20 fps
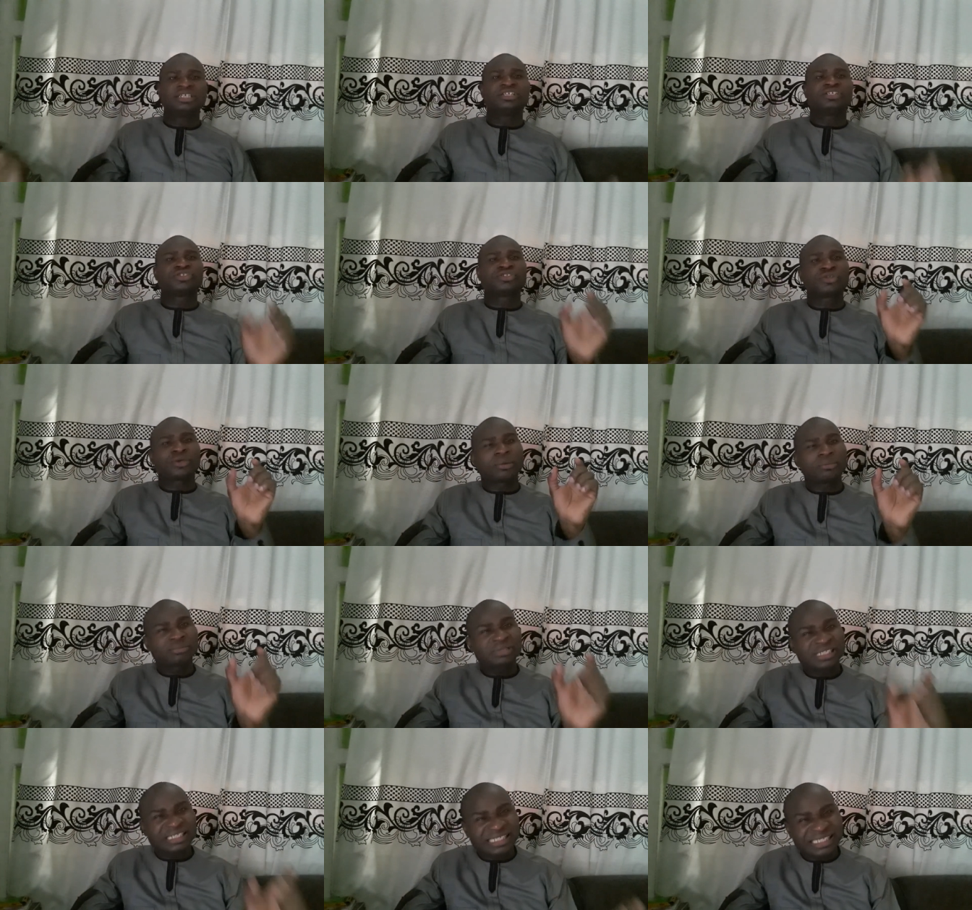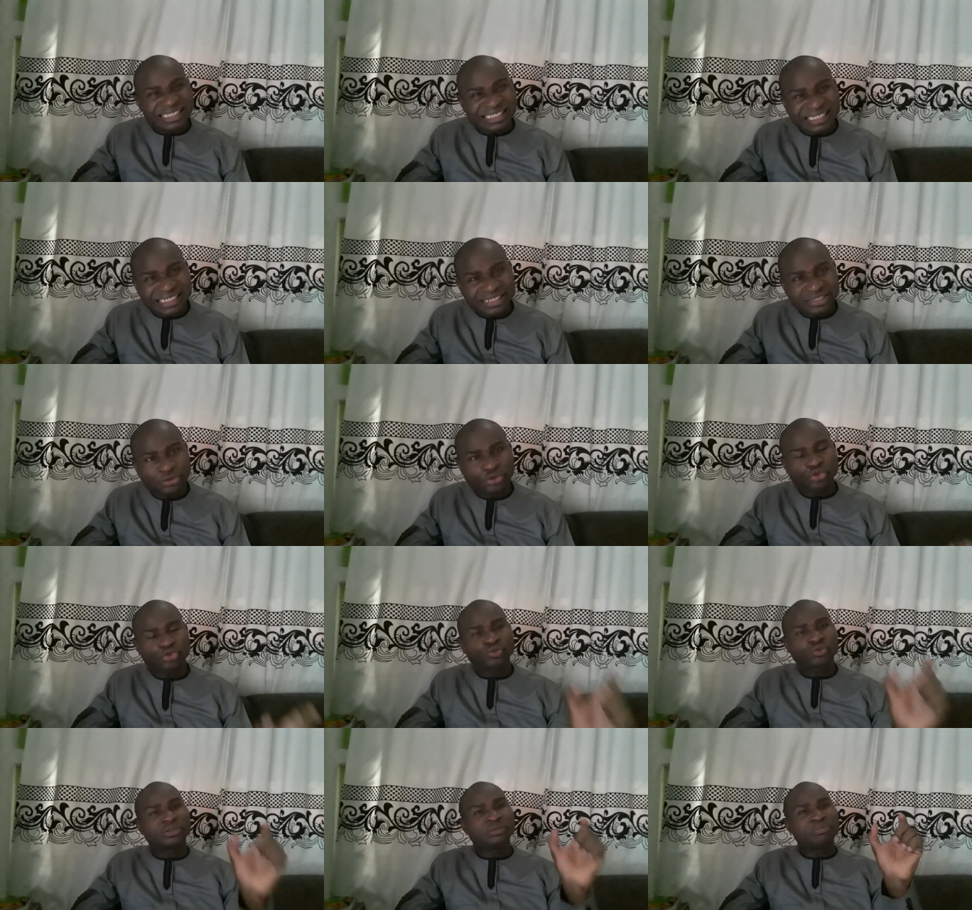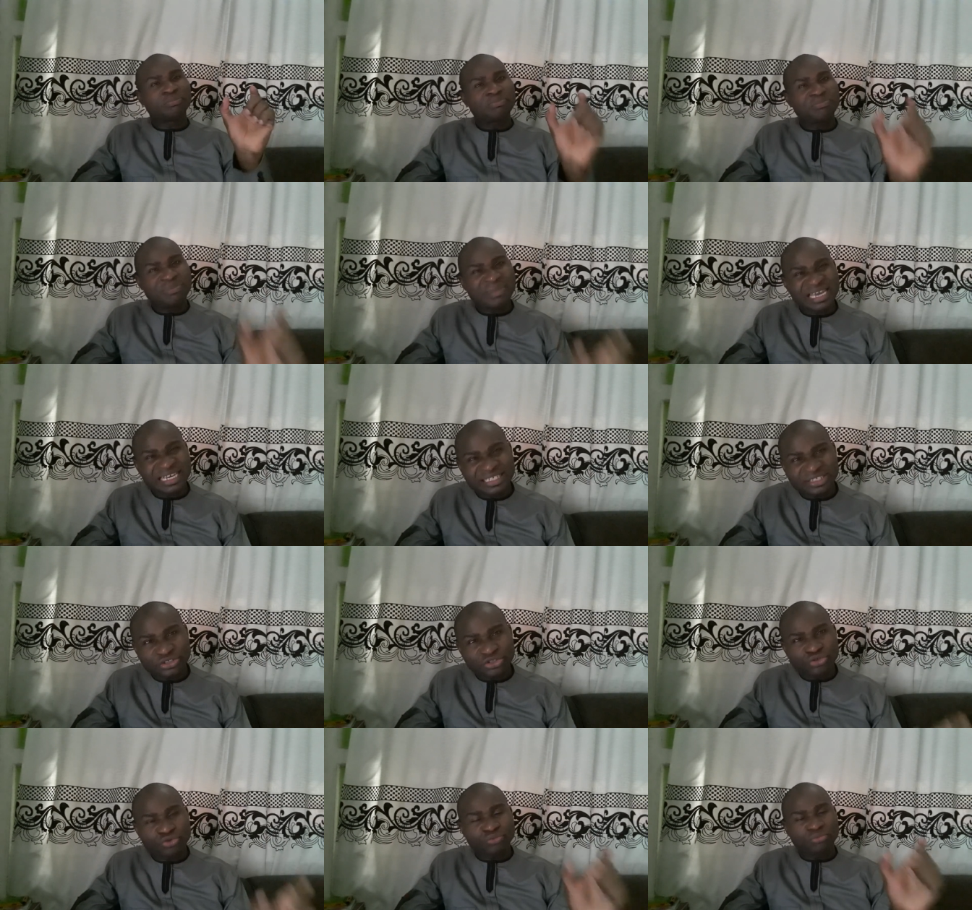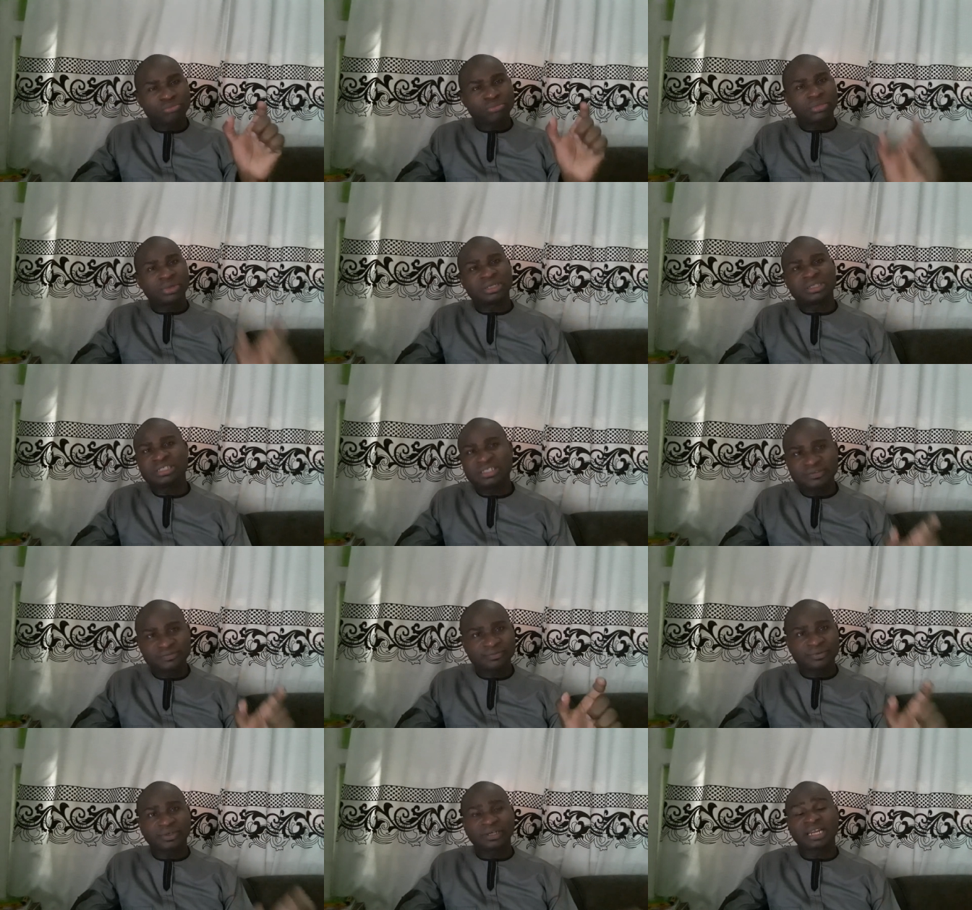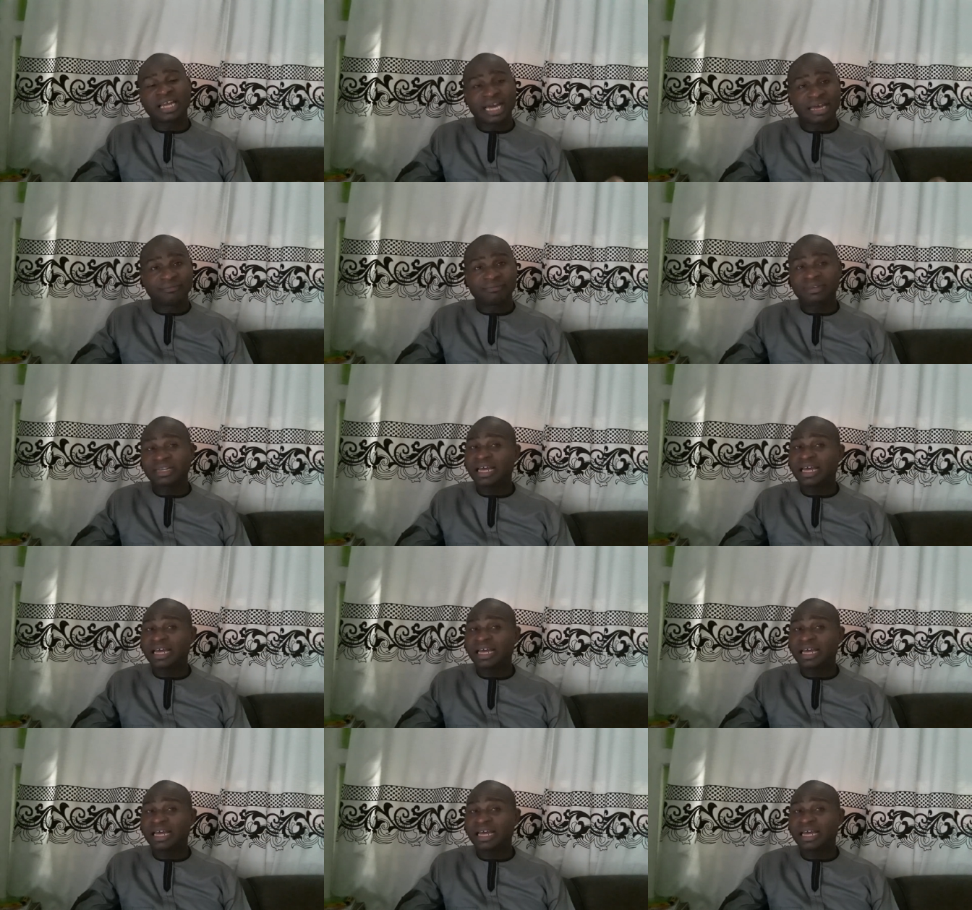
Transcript: Some skills will make you money for life.